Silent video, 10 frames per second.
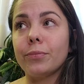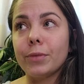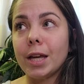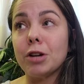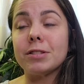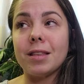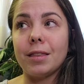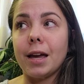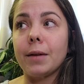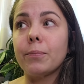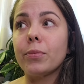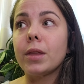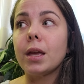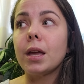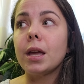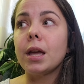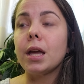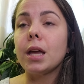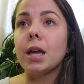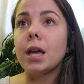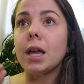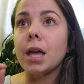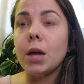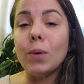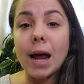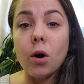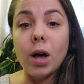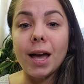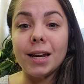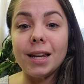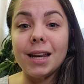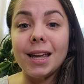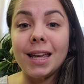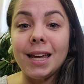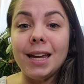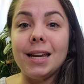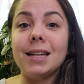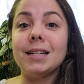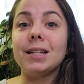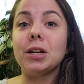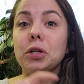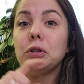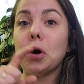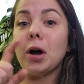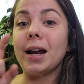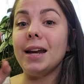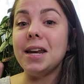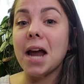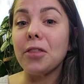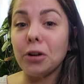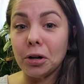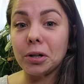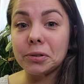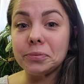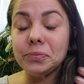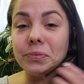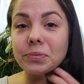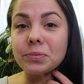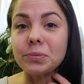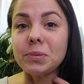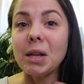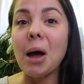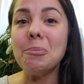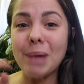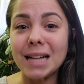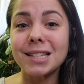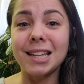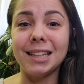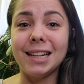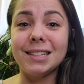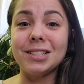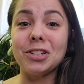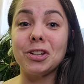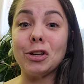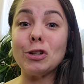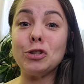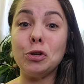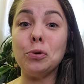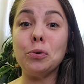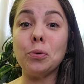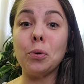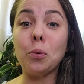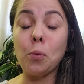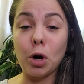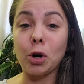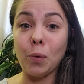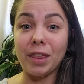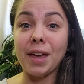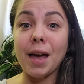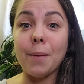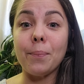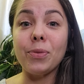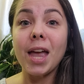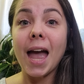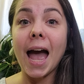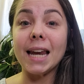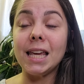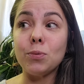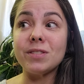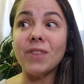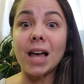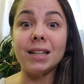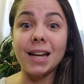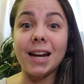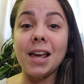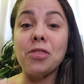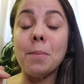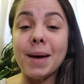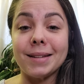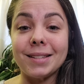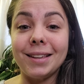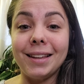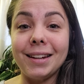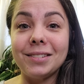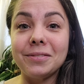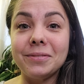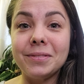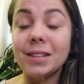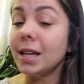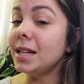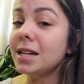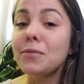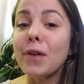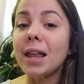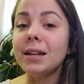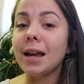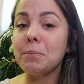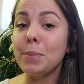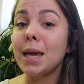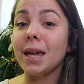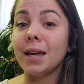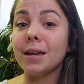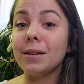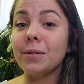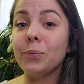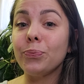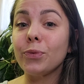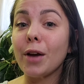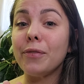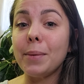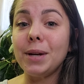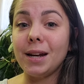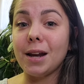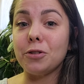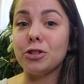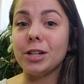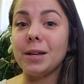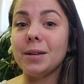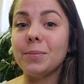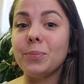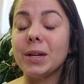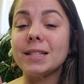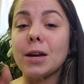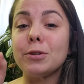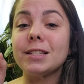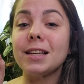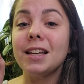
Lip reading: Here's the thing. He went out and he got another masculine to work with him, and he was validating the masculine. He didn't validate me, a feminine energy, because I was